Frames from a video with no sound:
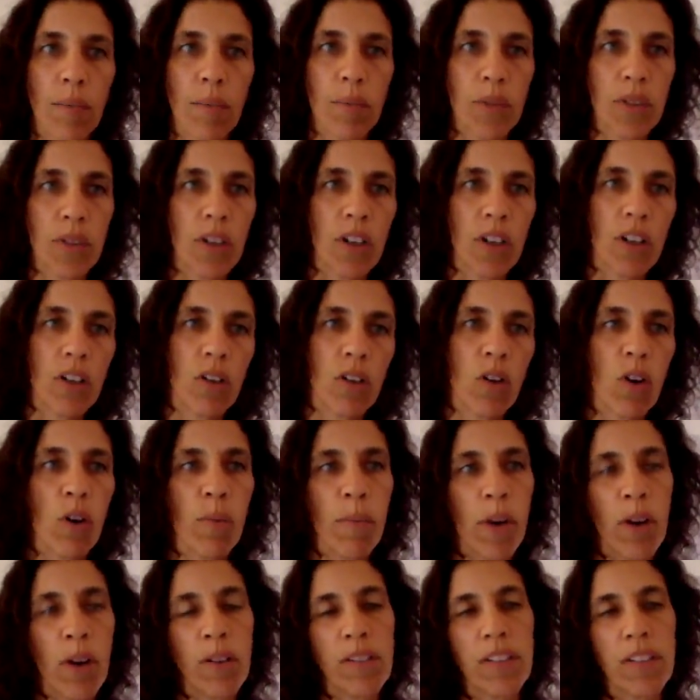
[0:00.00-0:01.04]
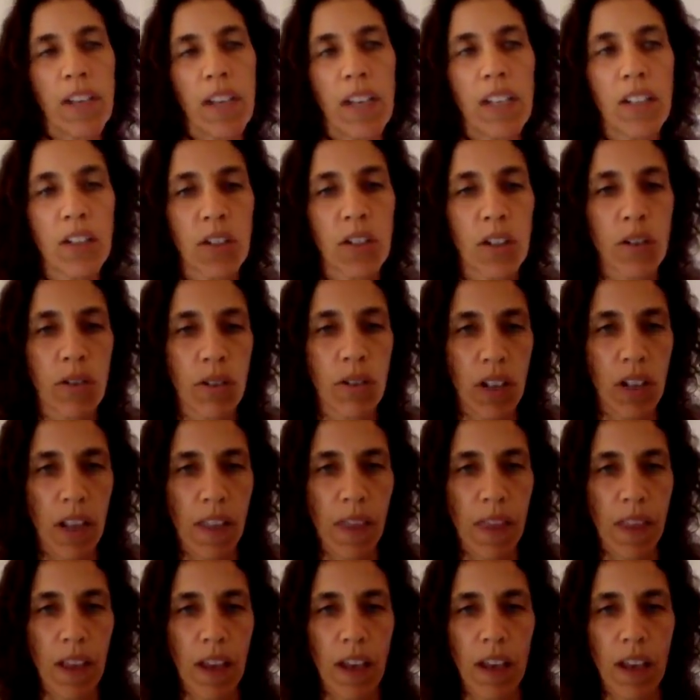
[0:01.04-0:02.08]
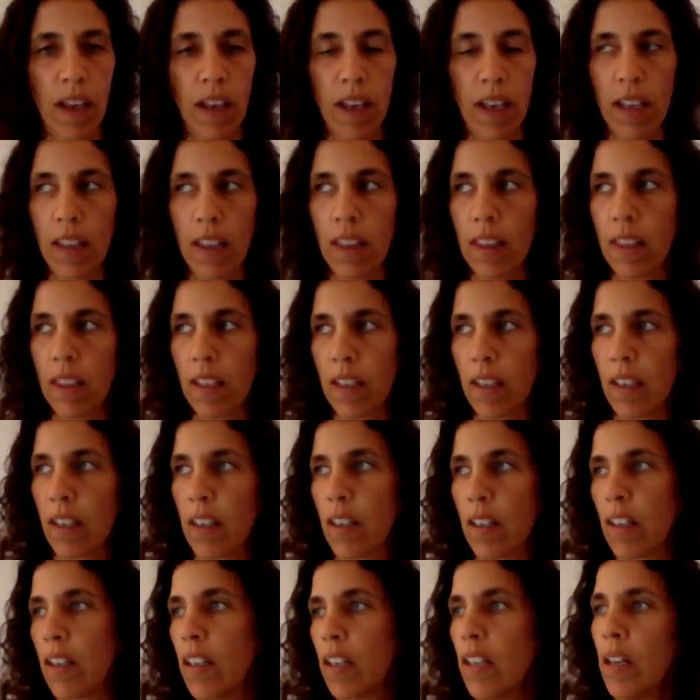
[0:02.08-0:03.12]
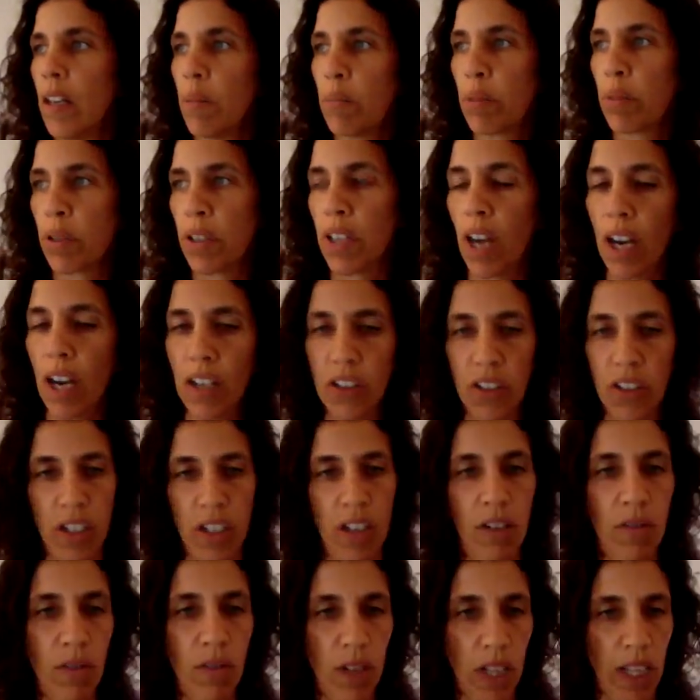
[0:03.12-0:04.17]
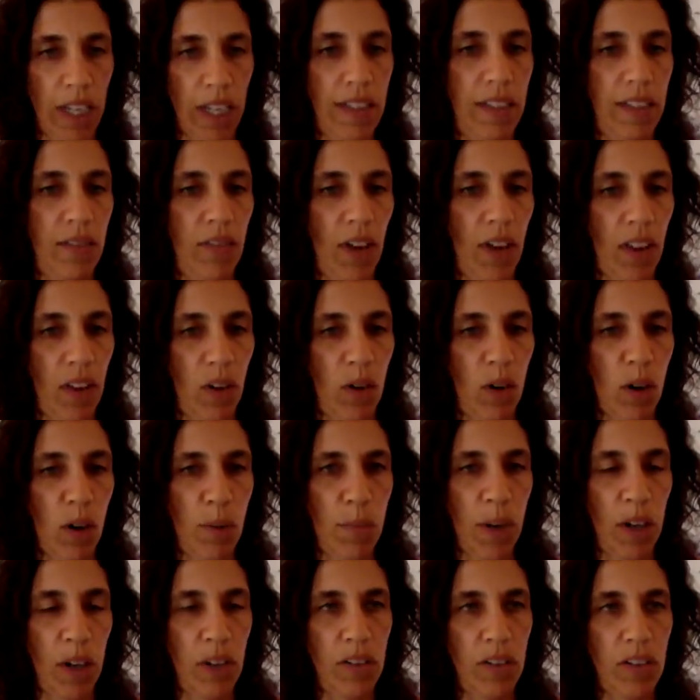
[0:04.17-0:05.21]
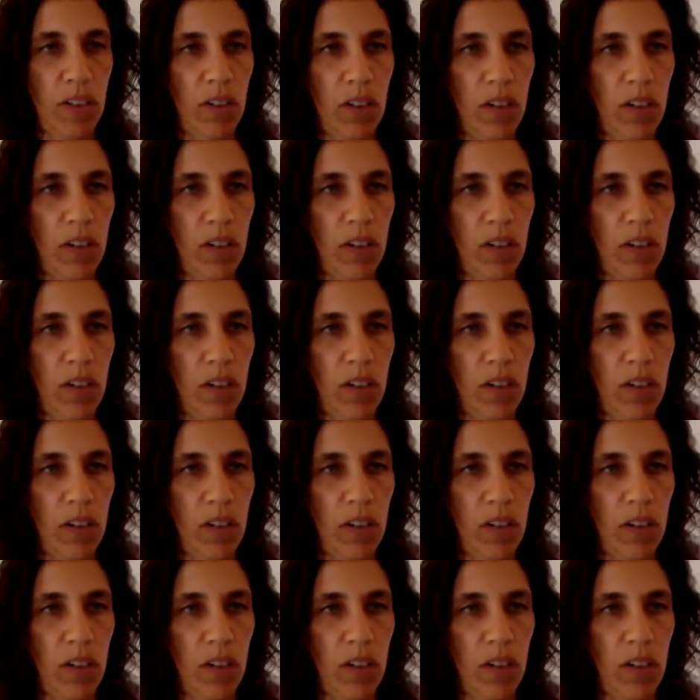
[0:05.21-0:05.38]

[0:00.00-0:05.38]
Certain hormones are integral in the production and release of other hormones.